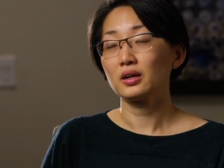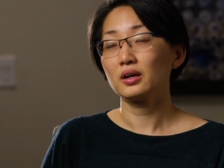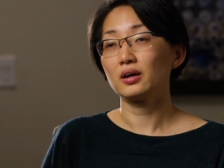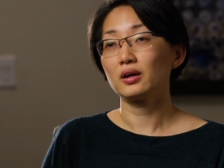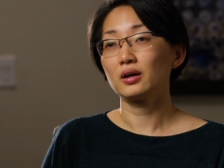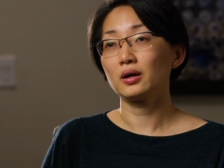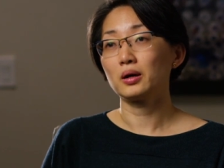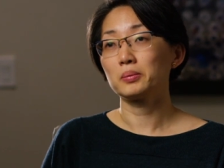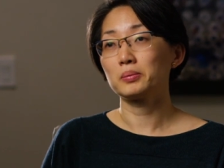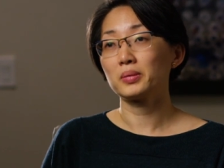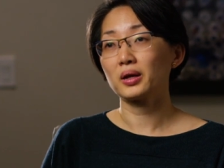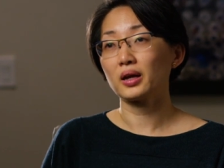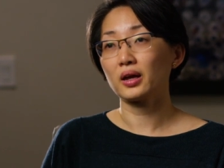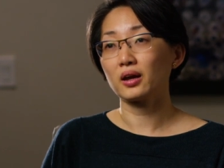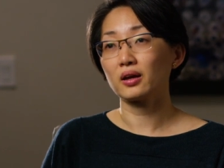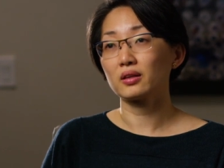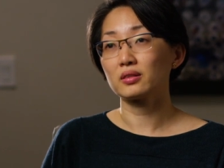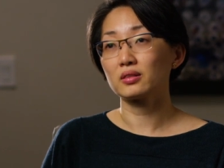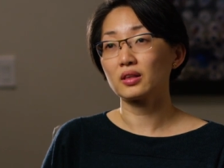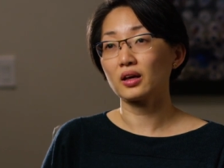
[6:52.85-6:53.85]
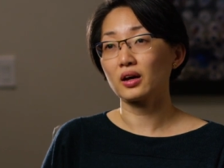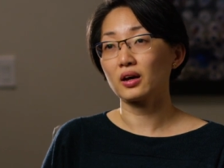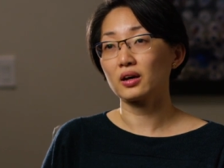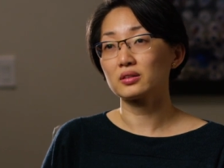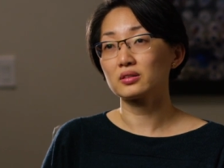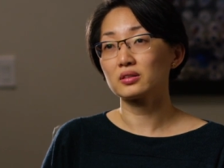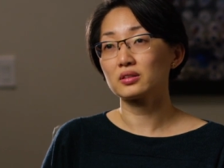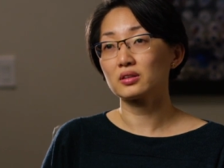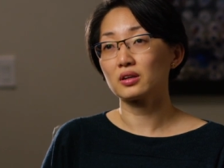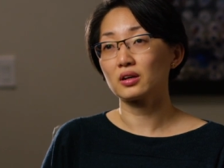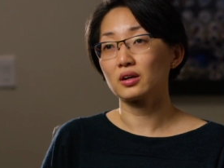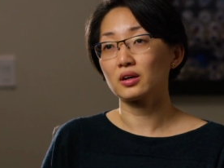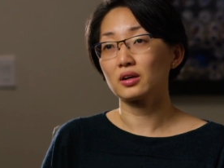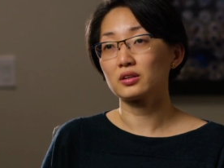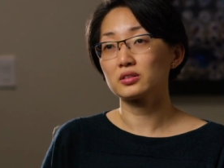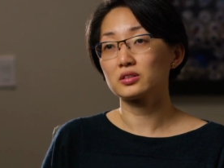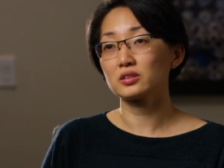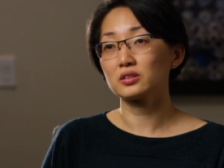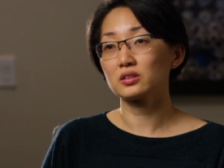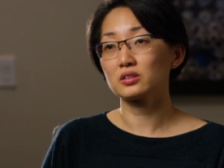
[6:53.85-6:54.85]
um, and that uh,